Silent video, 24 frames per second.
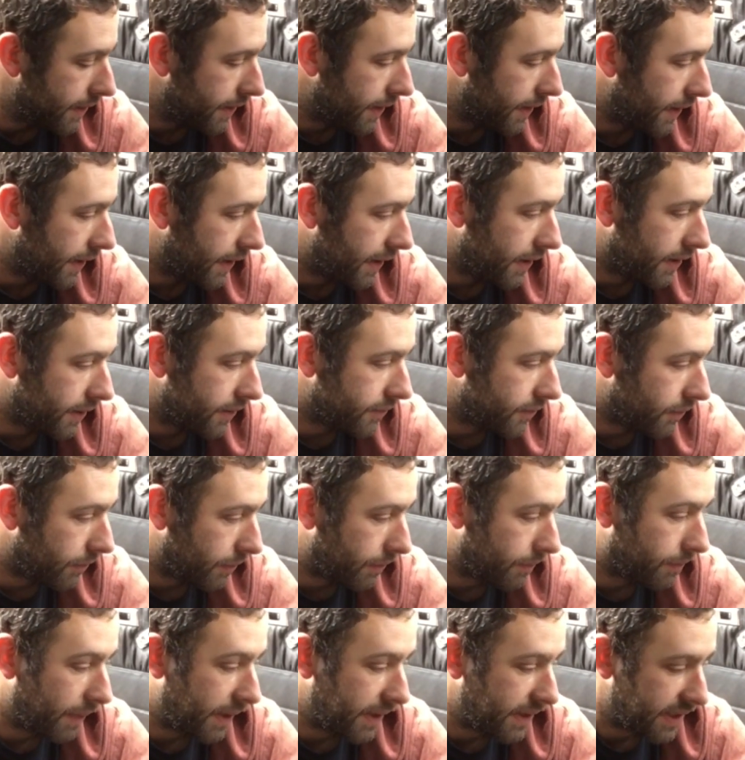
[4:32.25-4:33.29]
So
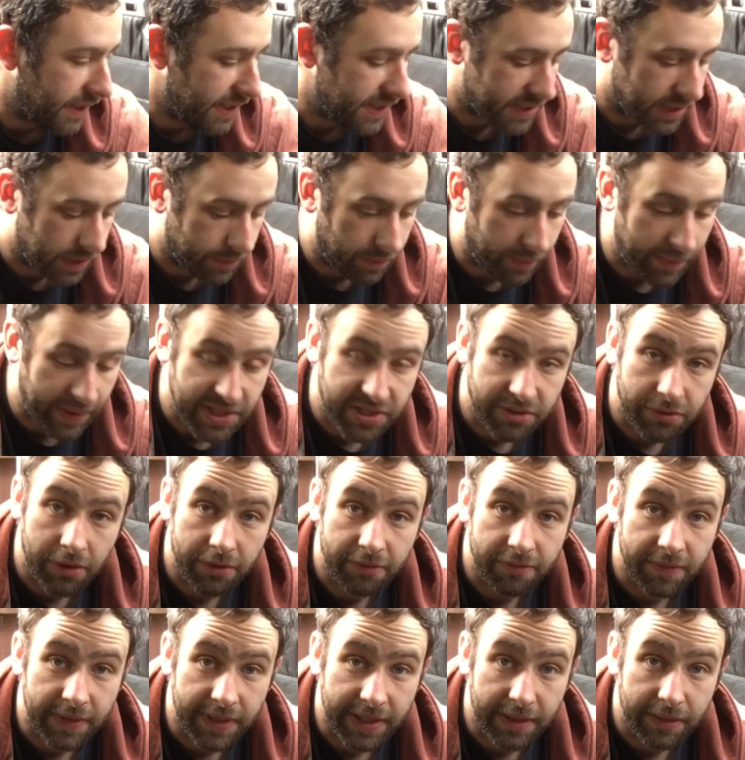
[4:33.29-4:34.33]
we've made these up. I managed to do
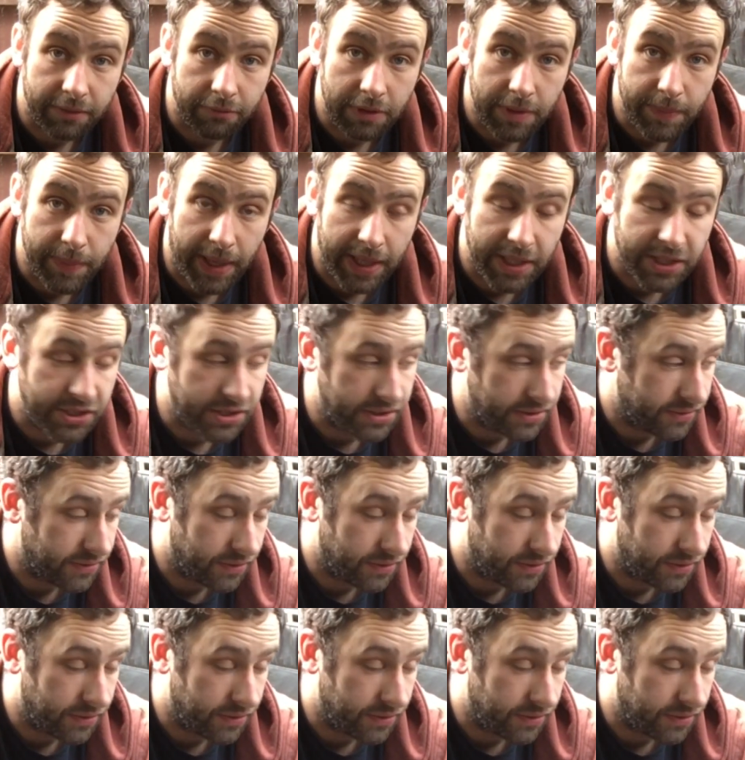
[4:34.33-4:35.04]
everything in 3 patches.